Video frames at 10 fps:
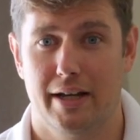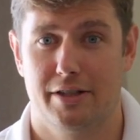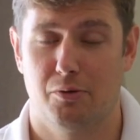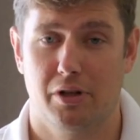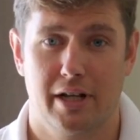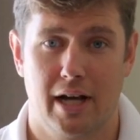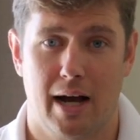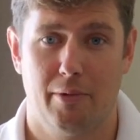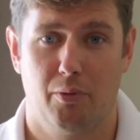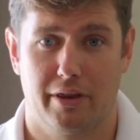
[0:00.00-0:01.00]
It's really
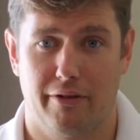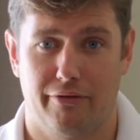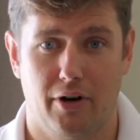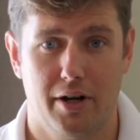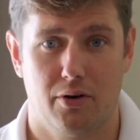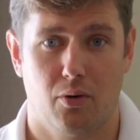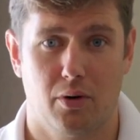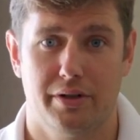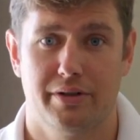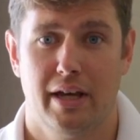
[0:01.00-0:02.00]
common with the front
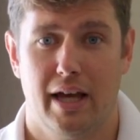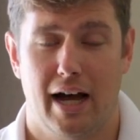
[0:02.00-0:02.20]
doors